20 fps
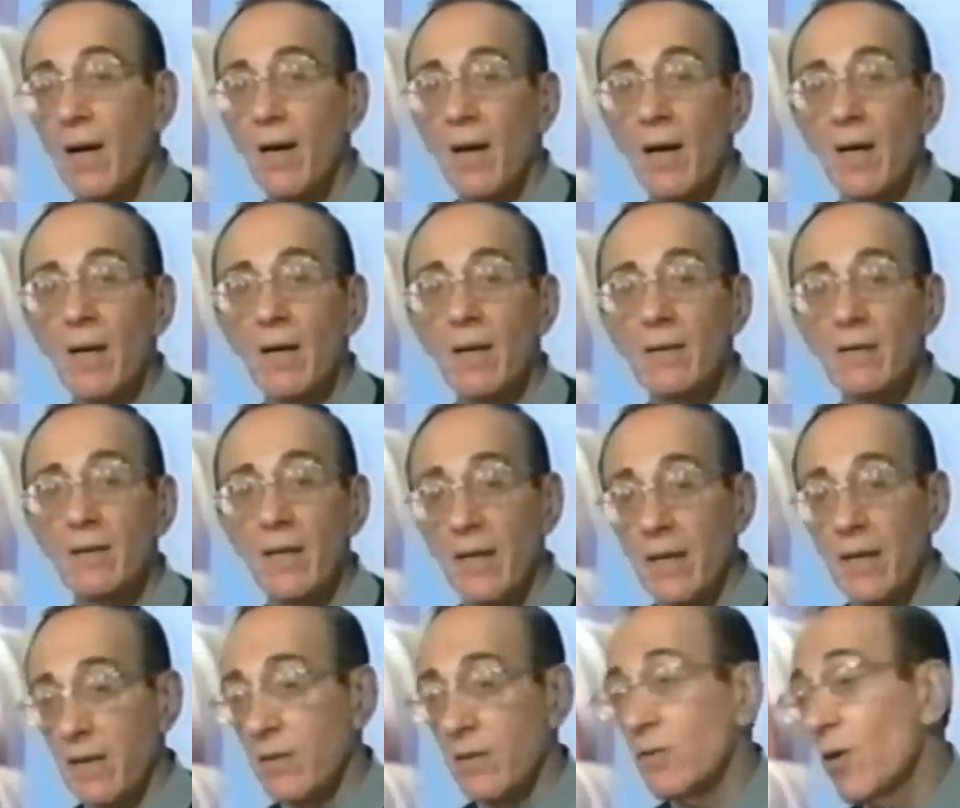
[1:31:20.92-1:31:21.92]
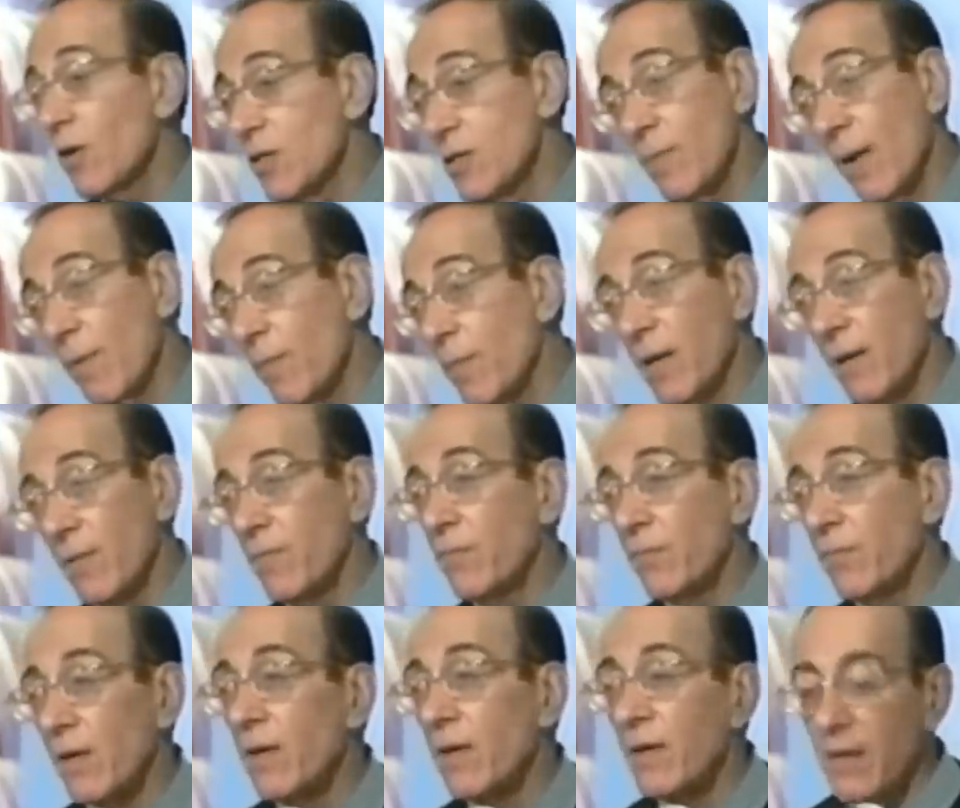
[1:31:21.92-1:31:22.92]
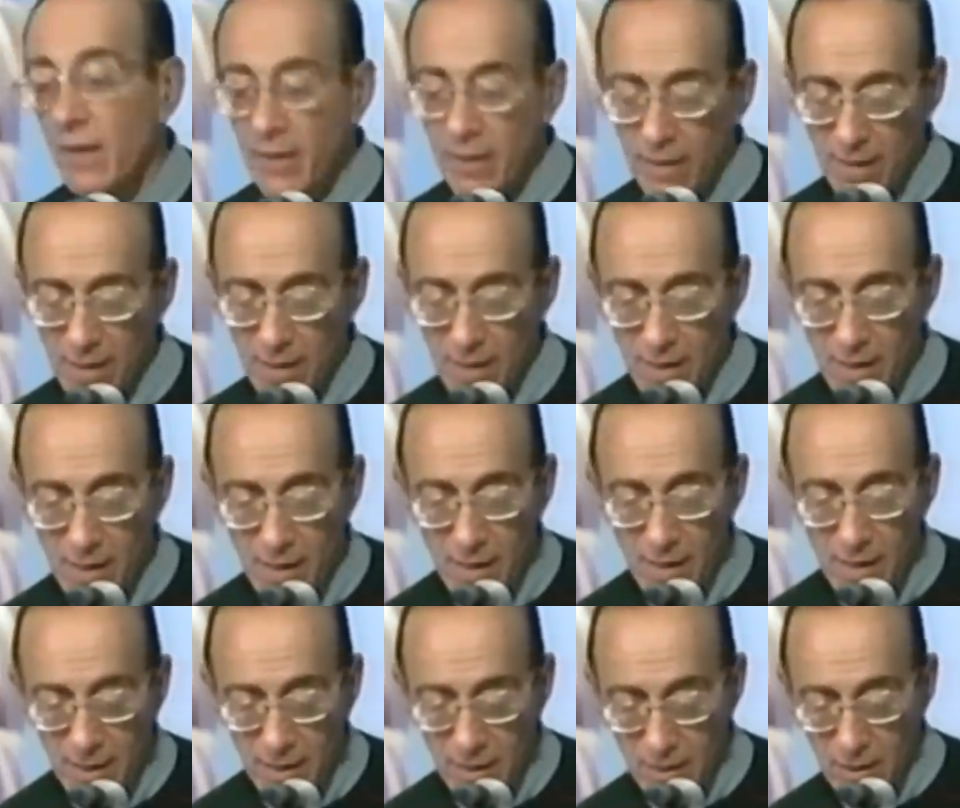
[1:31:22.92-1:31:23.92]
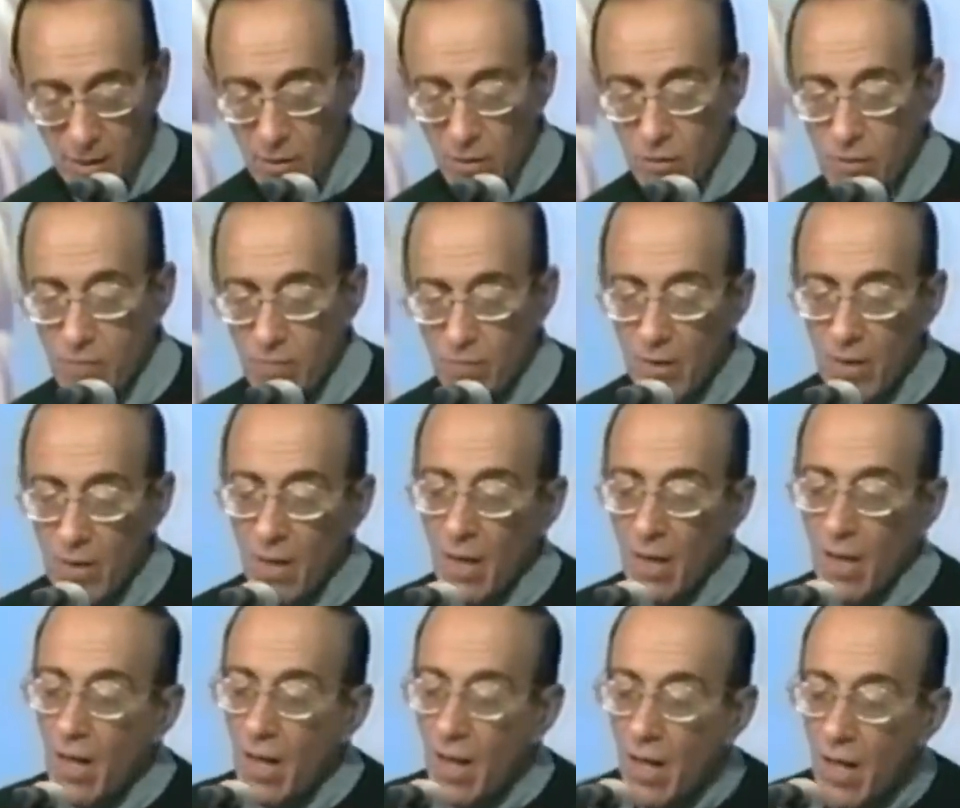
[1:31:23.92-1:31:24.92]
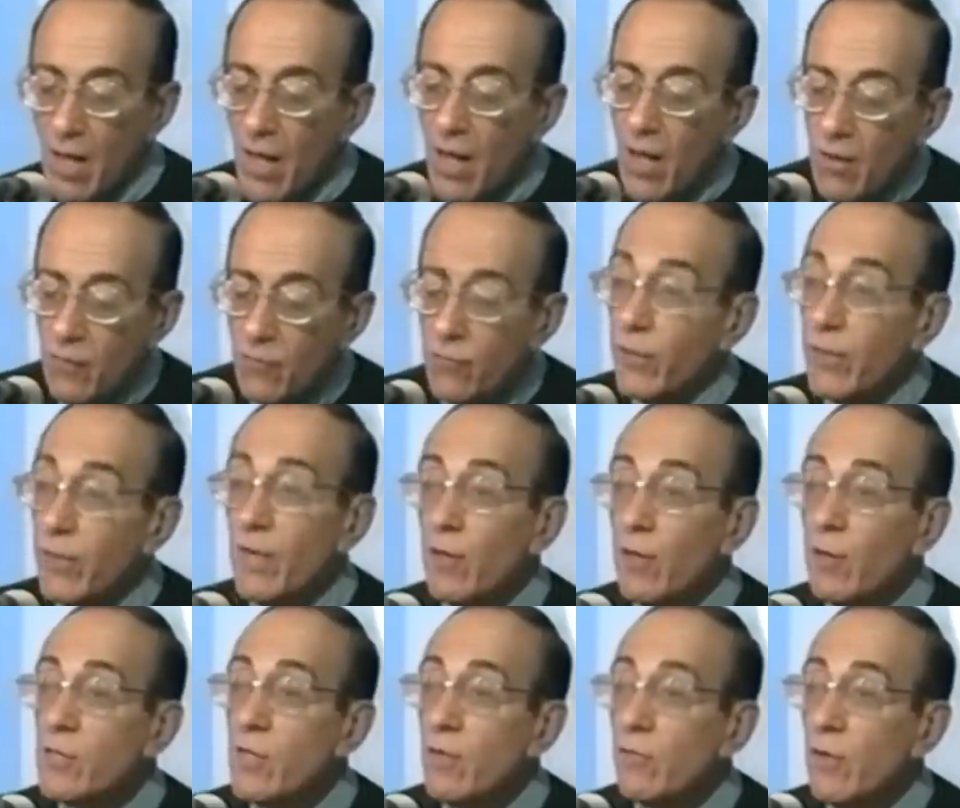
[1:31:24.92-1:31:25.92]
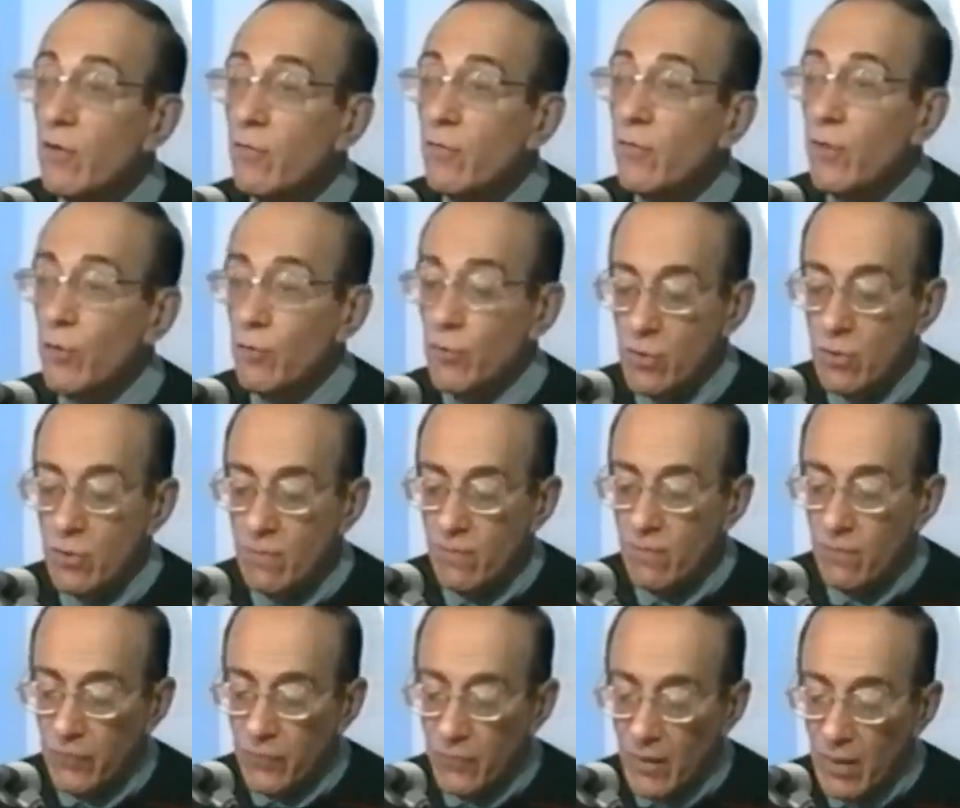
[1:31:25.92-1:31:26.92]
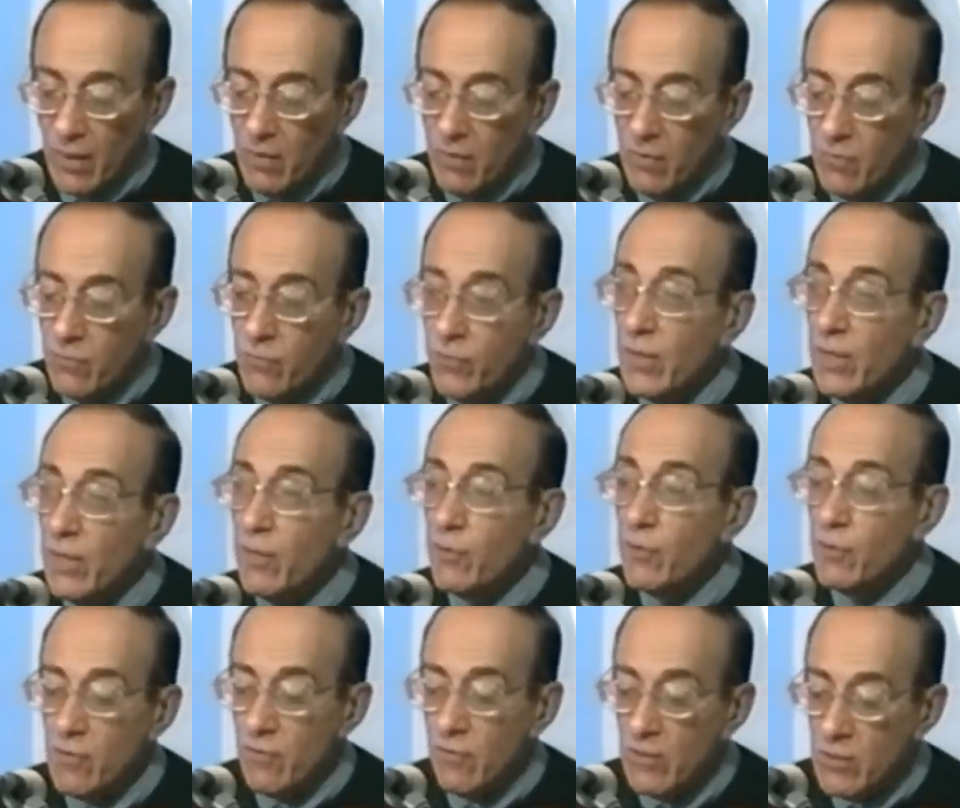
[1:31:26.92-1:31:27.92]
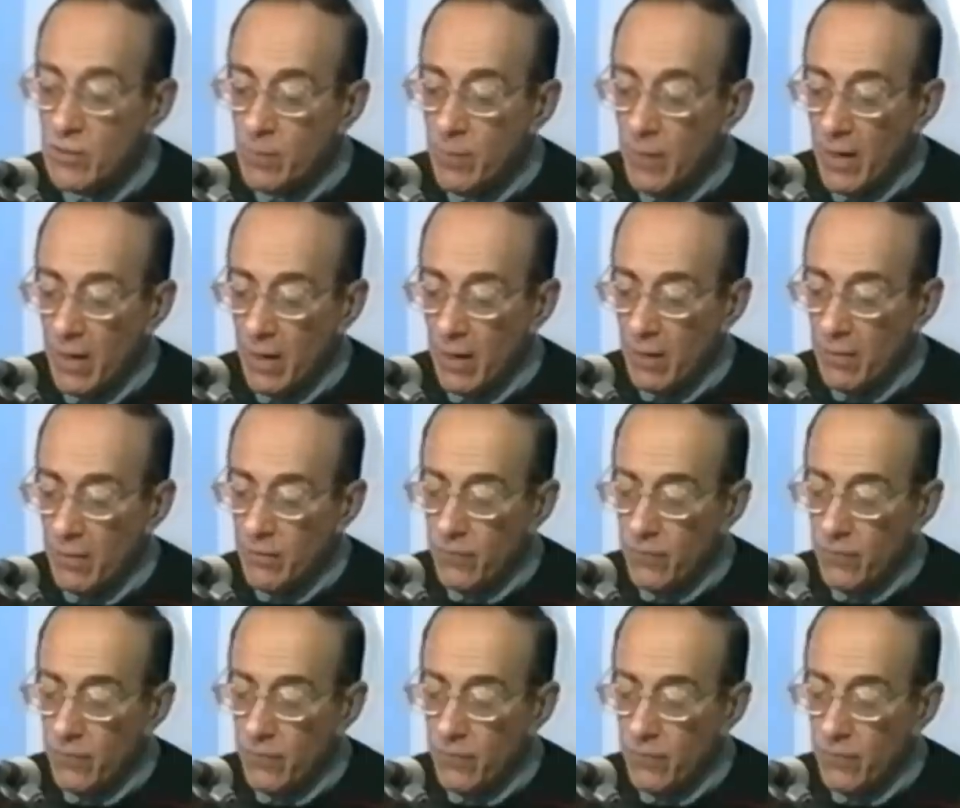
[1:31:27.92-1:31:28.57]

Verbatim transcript: uh, it talks about me, all right? And it goes, For years of confusion, for years of despair,